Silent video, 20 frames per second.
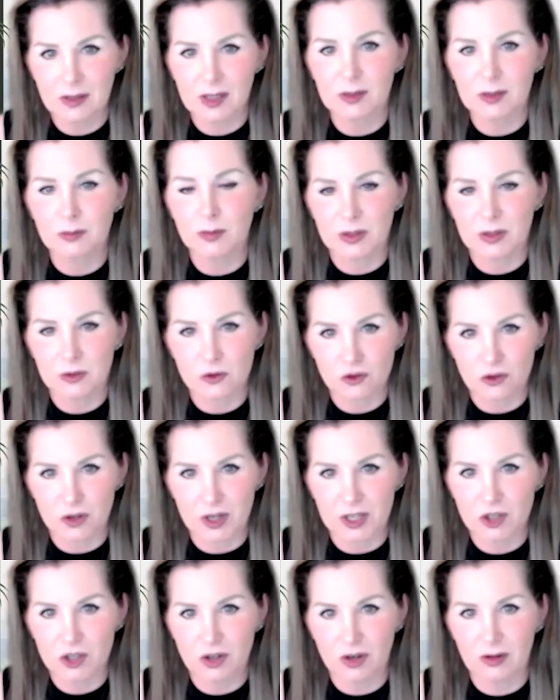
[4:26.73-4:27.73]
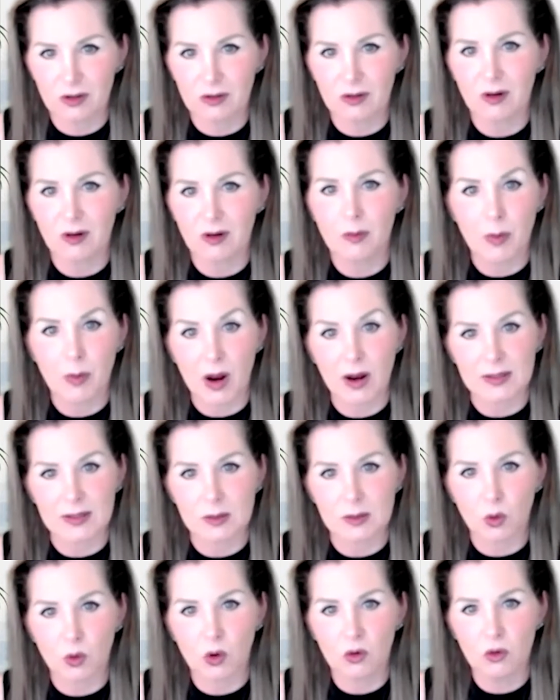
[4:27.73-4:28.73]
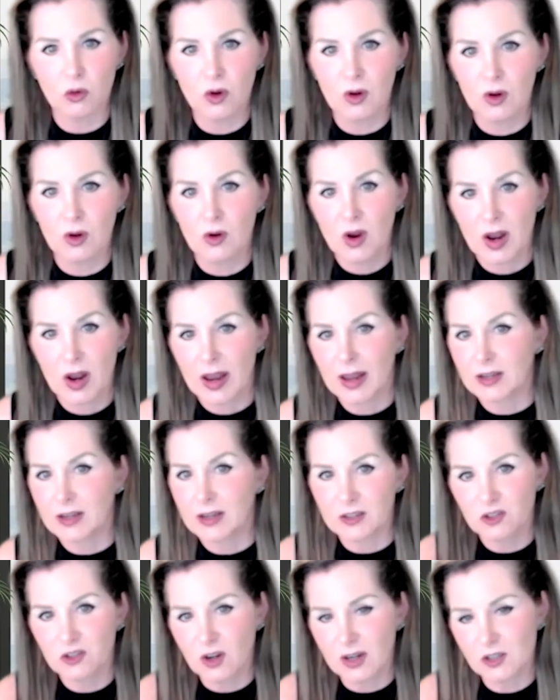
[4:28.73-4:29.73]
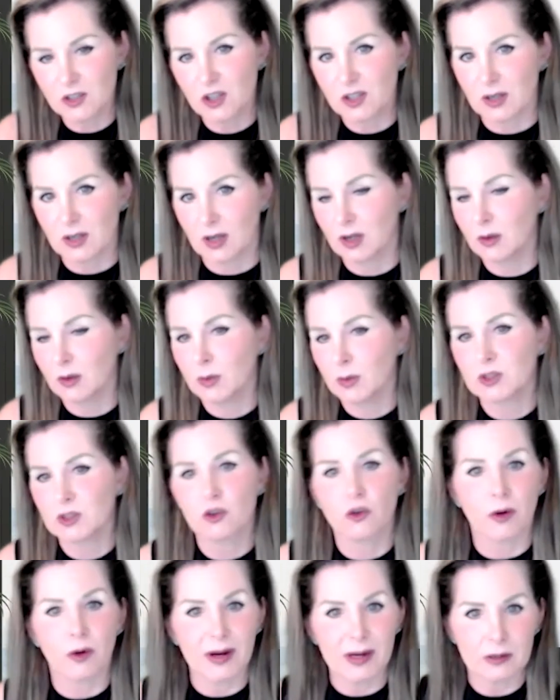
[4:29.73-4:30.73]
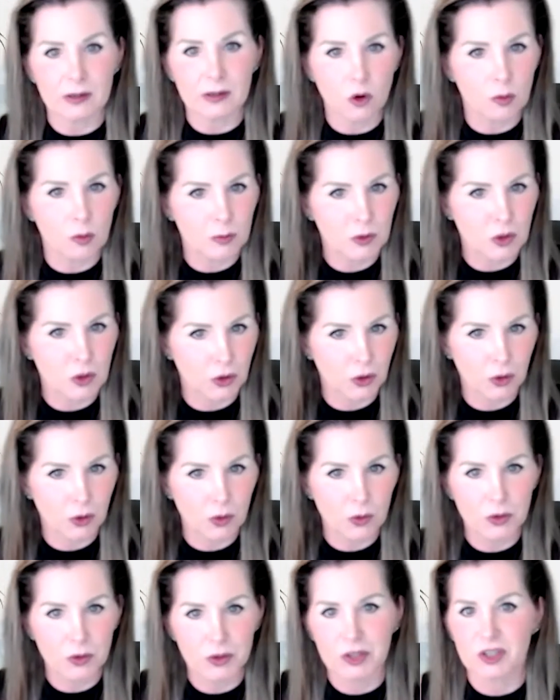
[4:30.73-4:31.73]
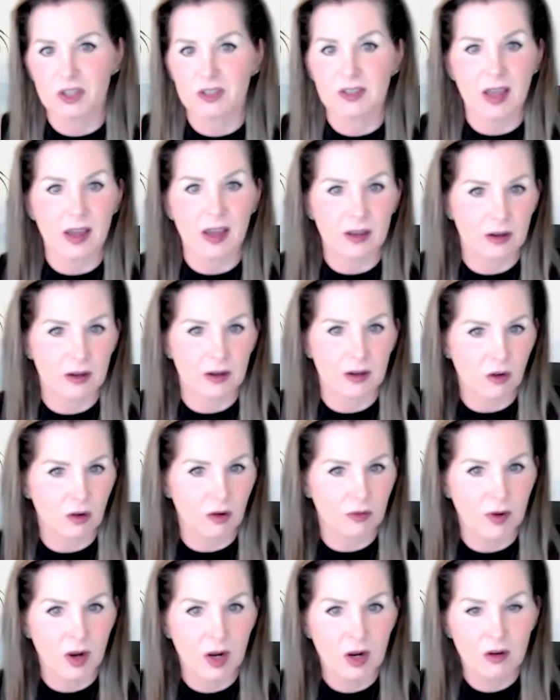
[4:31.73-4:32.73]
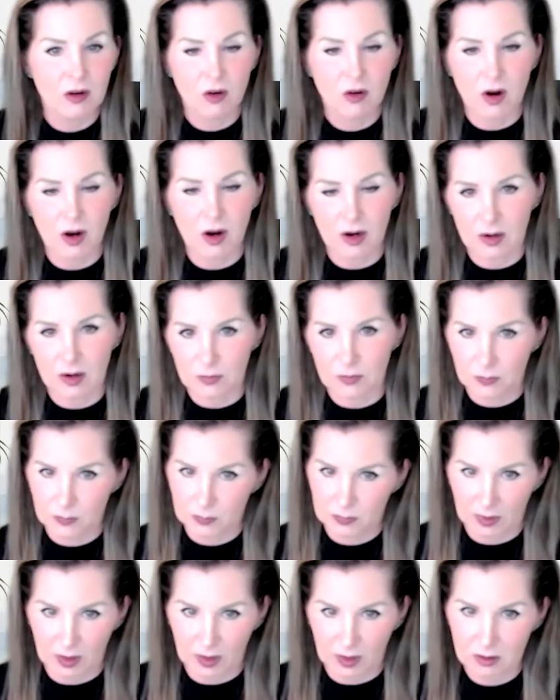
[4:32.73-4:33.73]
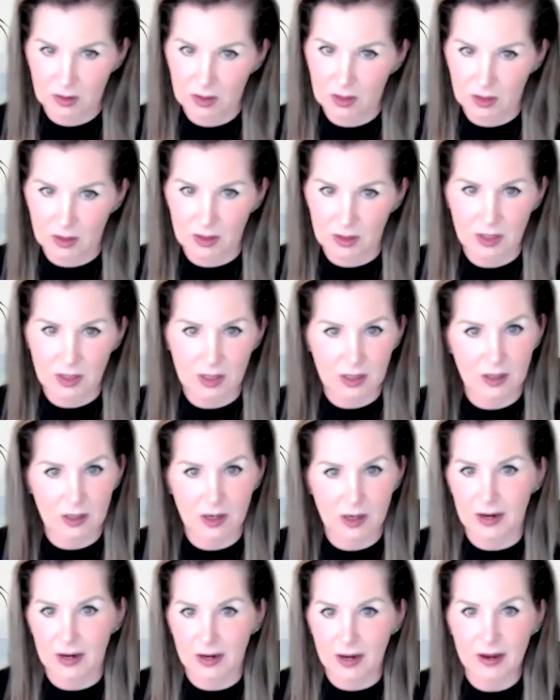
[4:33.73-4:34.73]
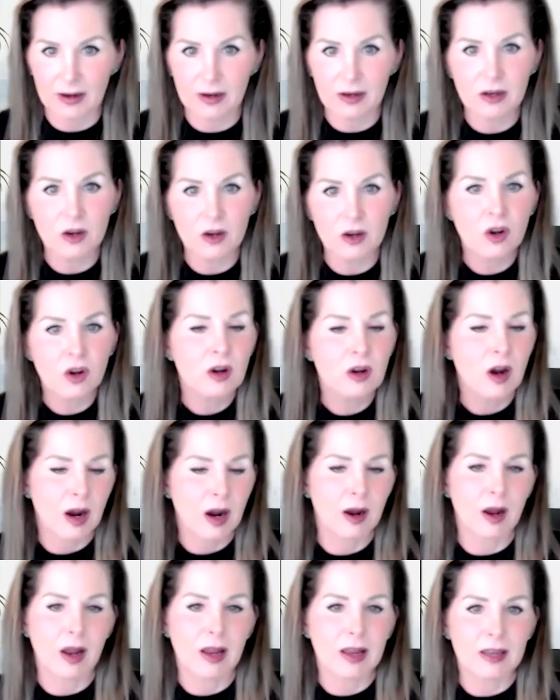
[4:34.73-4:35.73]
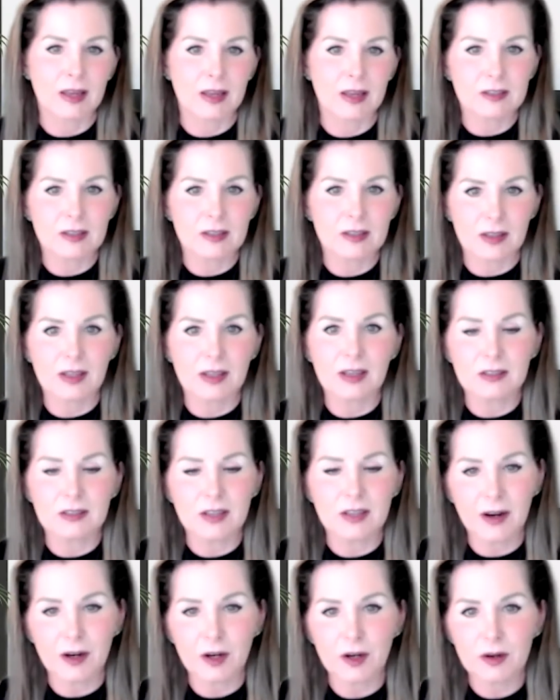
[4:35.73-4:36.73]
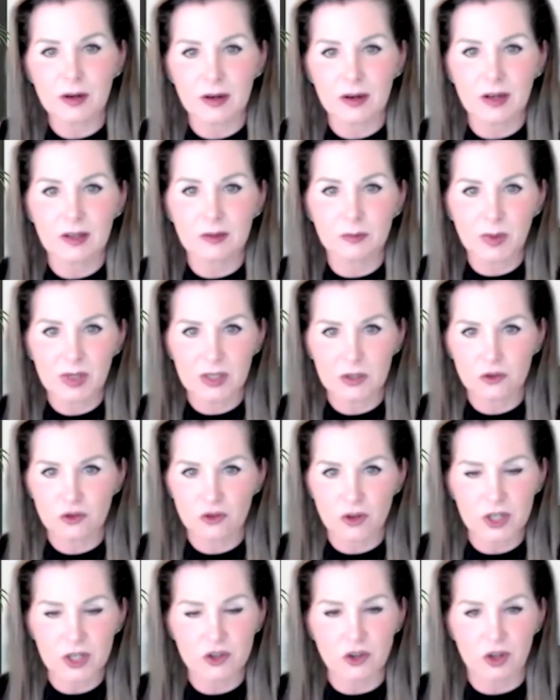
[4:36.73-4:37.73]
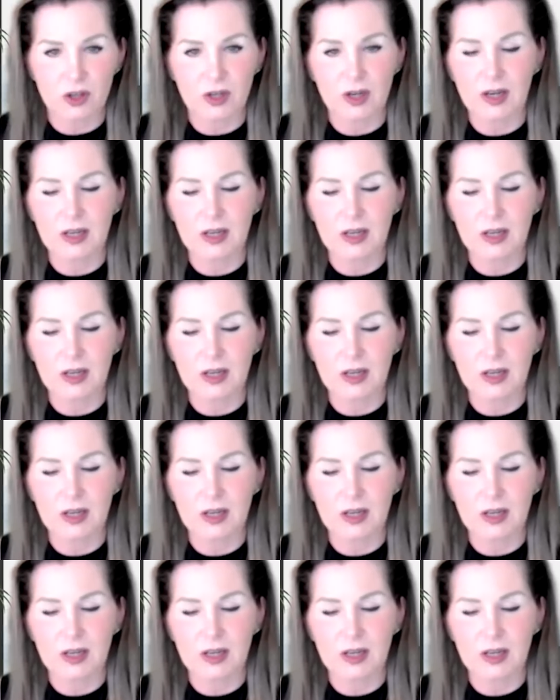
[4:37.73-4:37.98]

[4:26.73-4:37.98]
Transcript: administration possible and it's not just him, it's Granholm too, who's just head of um, the EIA. Uh, it's the entire administration.